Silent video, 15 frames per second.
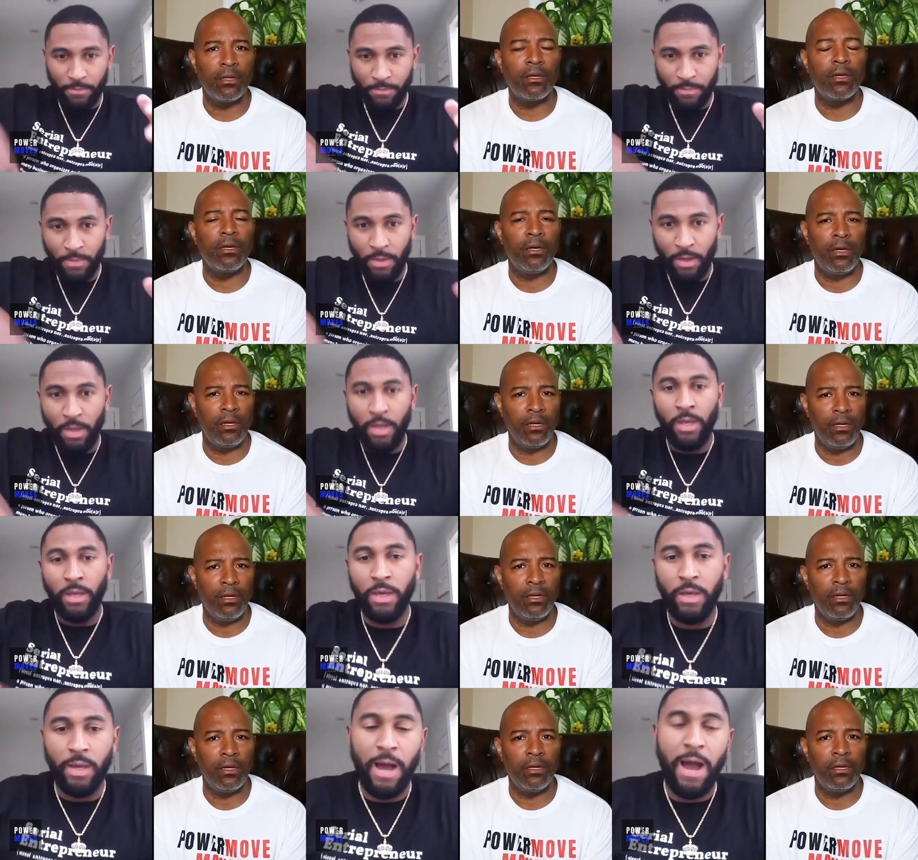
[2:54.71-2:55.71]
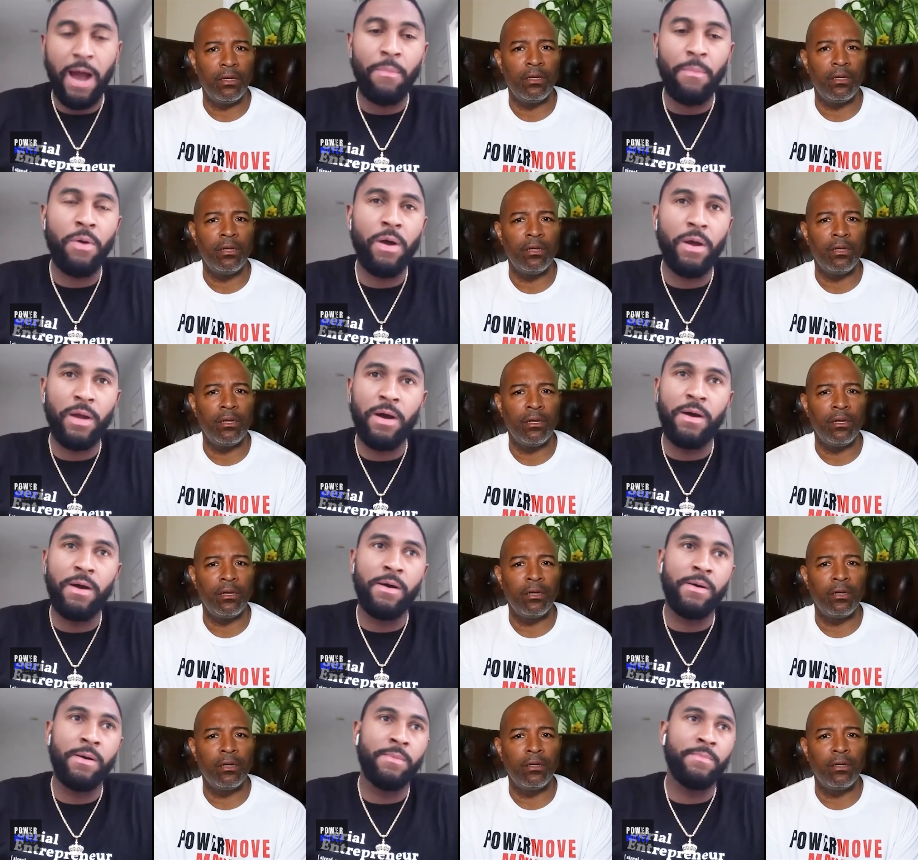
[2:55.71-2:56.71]
Speaker 1: Uh huh. Yeah, I brought
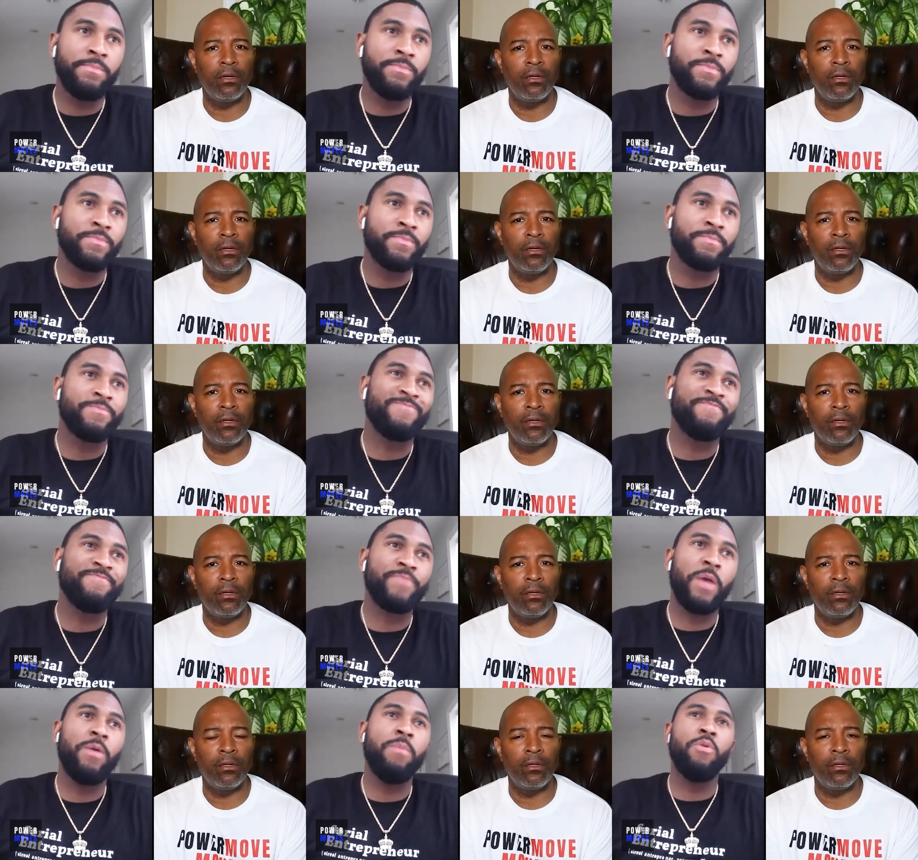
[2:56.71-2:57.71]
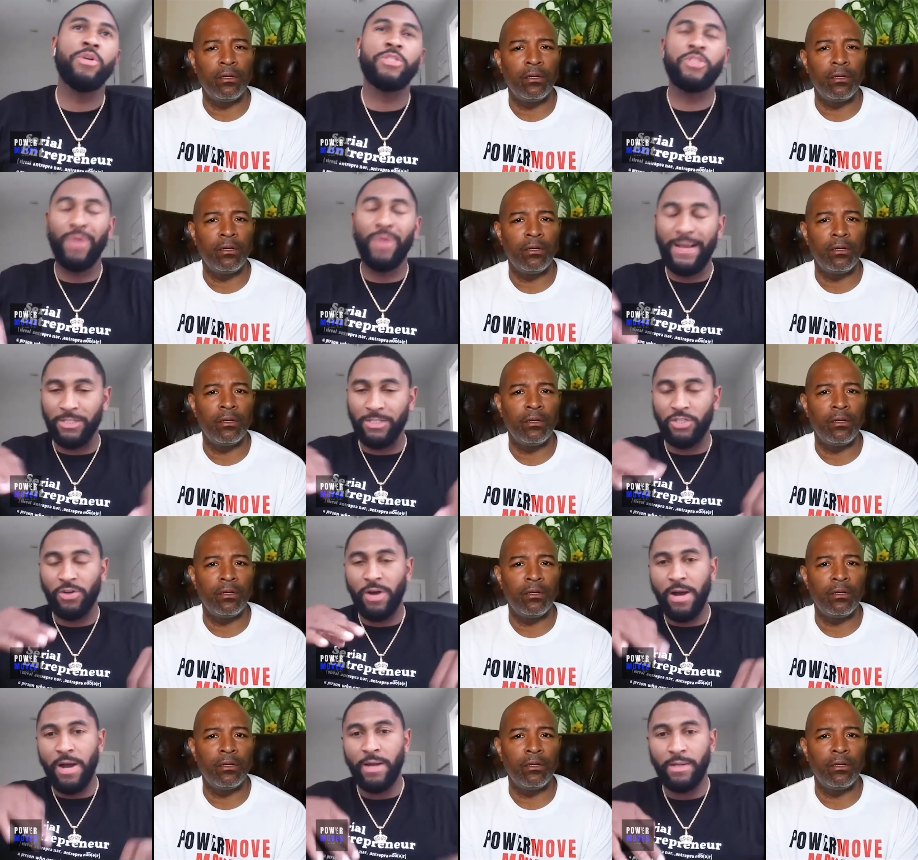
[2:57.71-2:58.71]
um, they were more so like the
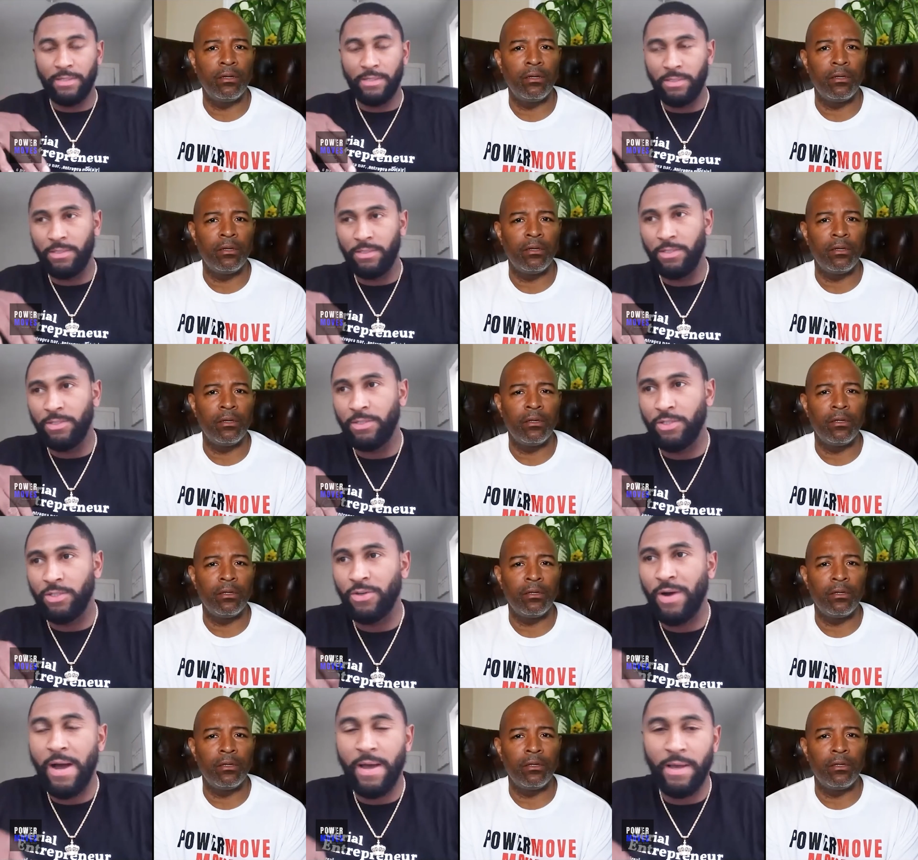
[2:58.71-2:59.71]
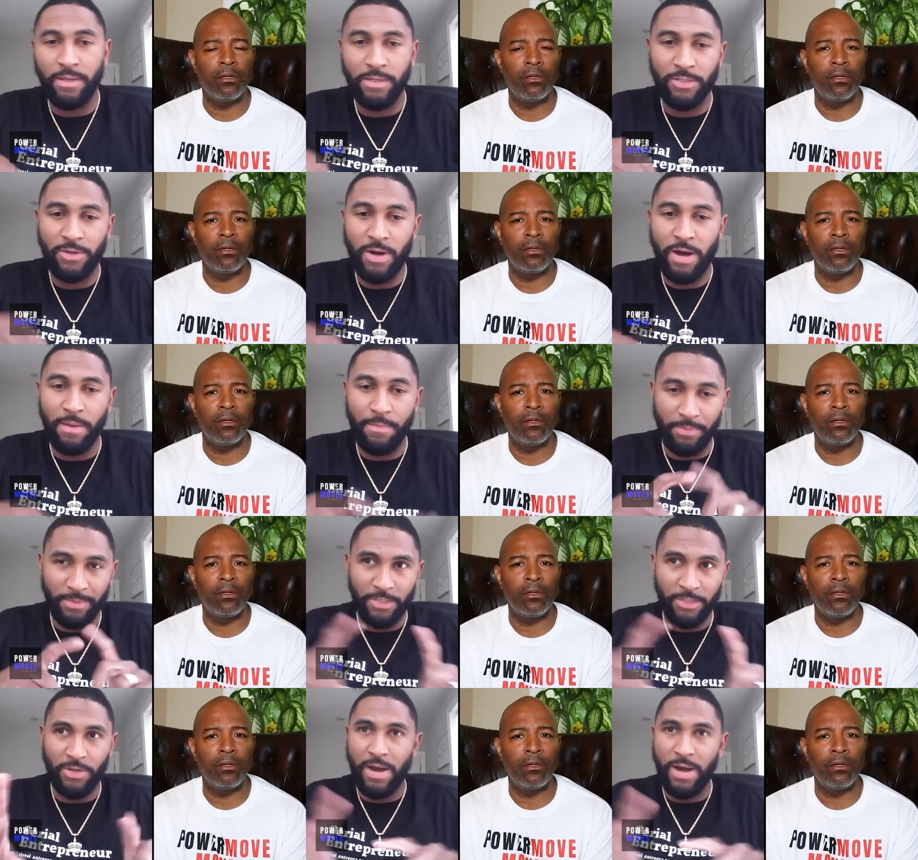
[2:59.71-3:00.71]
try, the, the try, the try, the
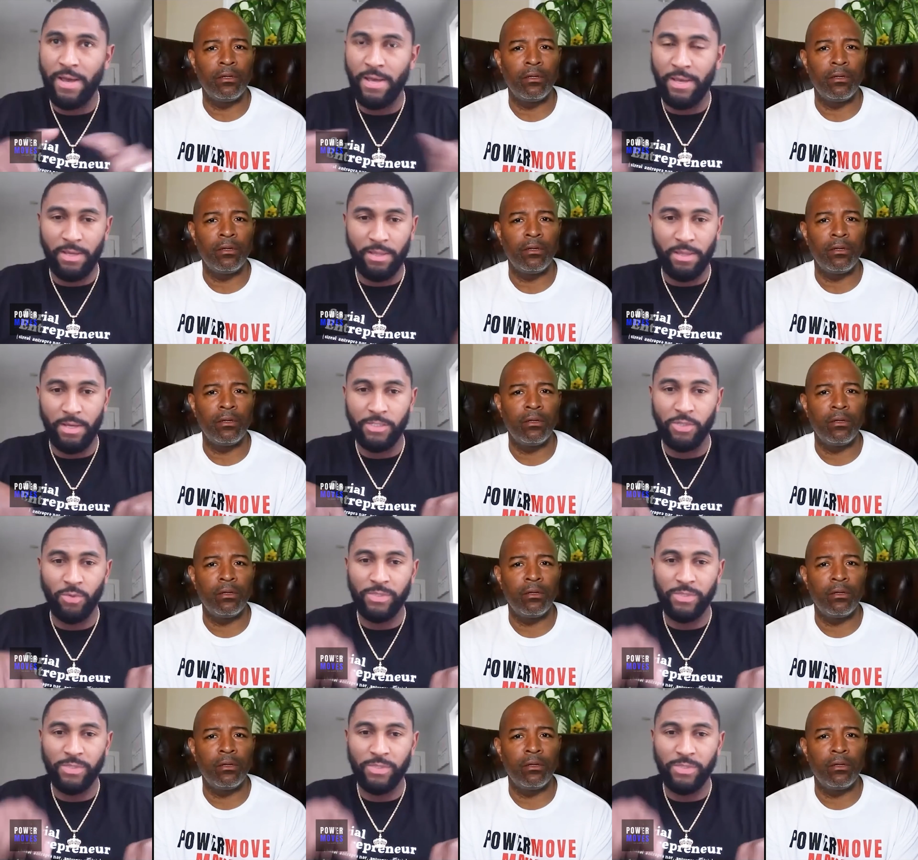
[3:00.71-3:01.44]
try head thing. So it's